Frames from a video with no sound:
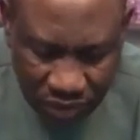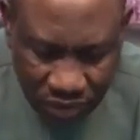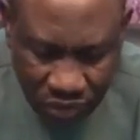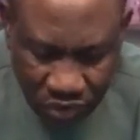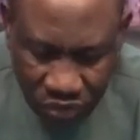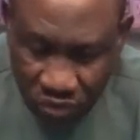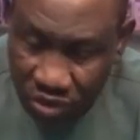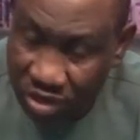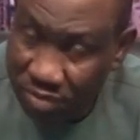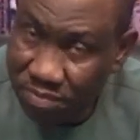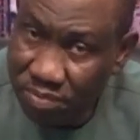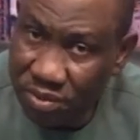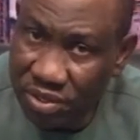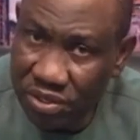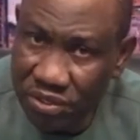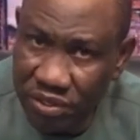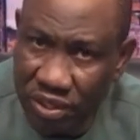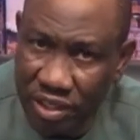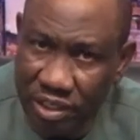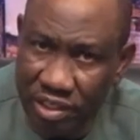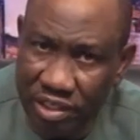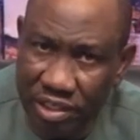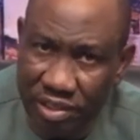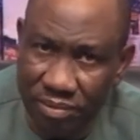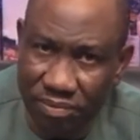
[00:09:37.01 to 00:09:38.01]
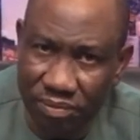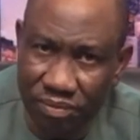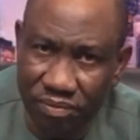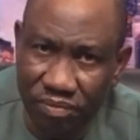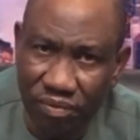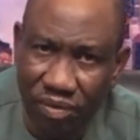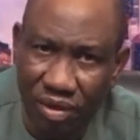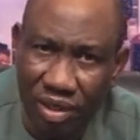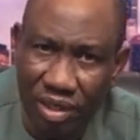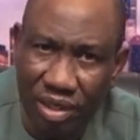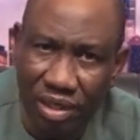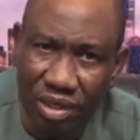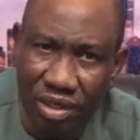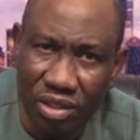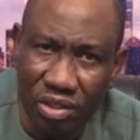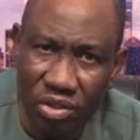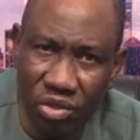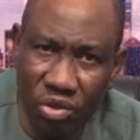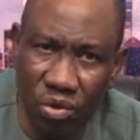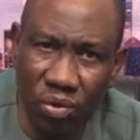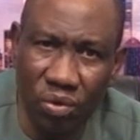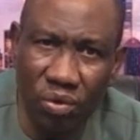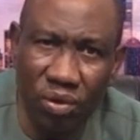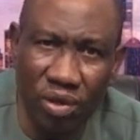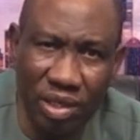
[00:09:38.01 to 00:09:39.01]
to represent him.
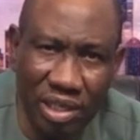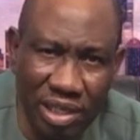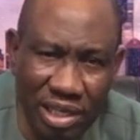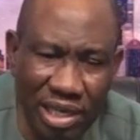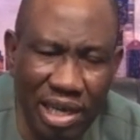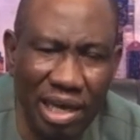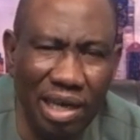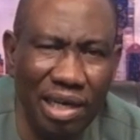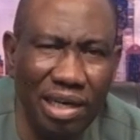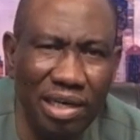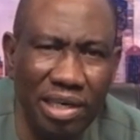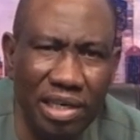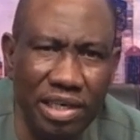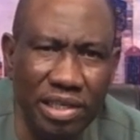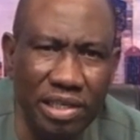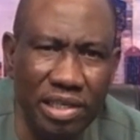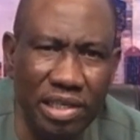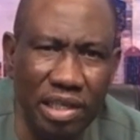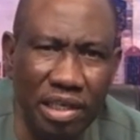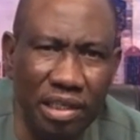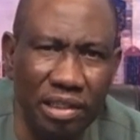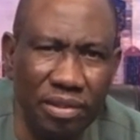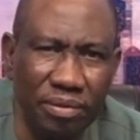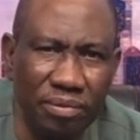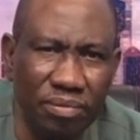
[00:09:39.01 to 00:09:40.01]
So, dear leader,